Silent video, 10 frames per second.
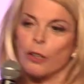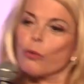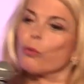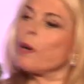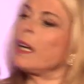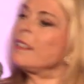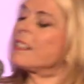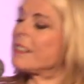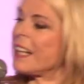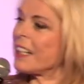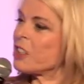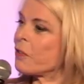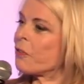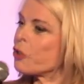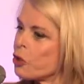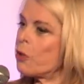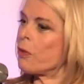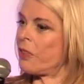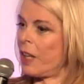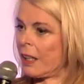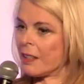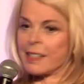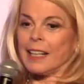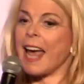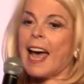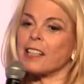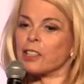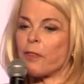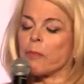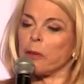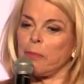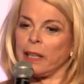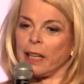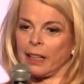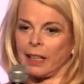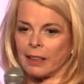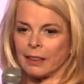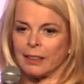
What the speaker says: RID stands for two things and has from the beginning: